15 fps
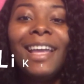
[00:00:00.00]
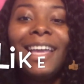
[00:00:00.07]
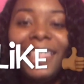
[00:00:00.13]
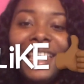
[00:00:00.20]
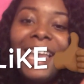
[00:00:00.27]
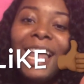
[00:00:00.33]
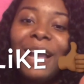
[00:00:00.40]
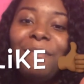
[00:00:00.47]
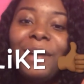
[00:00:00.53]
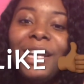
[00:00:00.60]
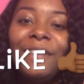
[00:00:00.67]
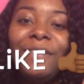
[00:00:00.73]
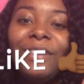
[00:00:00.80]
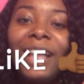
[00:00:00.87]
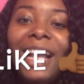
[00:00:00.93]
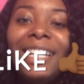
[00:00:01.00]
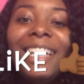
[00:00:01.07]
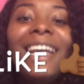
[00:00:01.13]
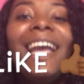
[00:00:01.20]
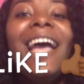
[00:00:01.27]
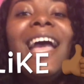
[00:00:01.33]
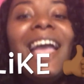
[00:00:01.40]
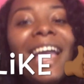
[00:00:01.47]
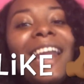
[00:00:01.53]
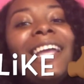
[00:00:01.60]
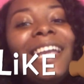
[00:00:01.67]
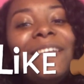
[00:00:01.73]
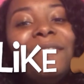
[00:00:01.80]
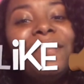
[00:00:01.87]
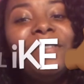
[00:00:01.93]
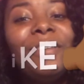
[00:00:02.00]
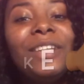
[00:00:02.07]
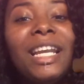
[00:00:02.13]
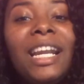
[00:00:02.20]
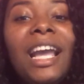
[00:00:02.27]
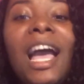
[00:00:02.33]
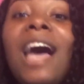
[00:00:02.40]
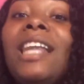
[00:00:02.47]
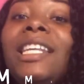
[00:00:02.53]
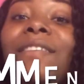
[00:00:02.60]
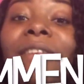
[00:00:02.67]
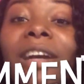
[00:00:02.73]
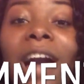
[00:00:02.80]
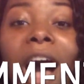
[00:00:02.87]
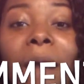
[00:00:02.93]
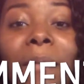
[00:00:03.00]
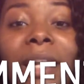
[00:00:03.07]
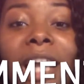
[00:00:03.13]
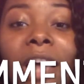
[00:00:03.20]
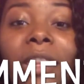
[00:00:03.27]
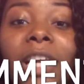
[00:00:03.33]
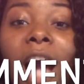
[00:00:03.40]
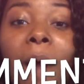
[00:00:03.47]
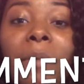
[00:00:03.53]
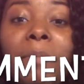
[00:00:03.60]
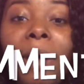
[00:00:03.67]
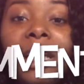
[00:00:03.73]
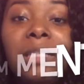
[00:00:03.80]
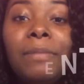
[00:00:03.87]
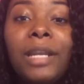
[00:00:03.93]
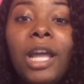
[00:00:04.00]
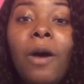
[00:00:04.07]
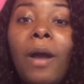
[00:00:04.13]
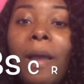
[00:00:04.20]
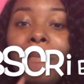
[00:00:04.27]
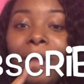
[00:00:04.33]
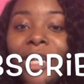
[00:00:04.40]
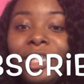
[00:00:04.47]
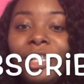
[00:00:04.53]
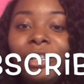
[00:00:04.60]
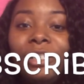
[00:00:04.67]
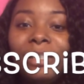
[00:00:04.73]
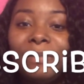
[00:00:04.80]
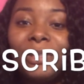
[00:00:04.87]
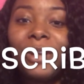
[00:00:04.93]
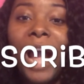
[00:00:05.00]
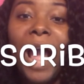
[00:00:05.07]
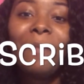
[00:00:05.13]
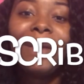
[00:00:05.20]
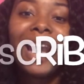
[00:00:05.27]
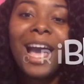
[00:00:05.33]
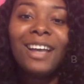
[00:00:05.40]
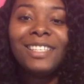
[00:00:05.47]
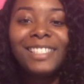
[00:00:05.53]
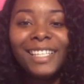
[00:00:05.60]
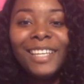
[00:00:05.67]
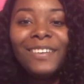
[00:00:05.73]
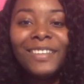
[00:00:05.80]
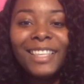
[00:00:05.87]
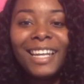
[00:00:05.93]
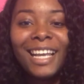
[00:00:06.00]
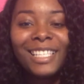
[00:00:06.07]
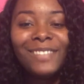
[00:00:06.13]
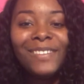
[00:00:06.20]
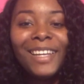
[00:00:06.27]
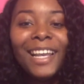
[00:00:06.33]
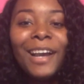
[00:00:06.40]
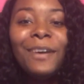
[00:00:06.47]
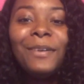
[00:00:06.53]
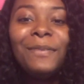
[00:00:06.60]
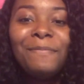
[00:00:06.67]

Hit that like button if you liked it. Hit it even if you didn't. Leave a comment down in the comment box below, and make sure you subscribe, and I'll see you in the next video.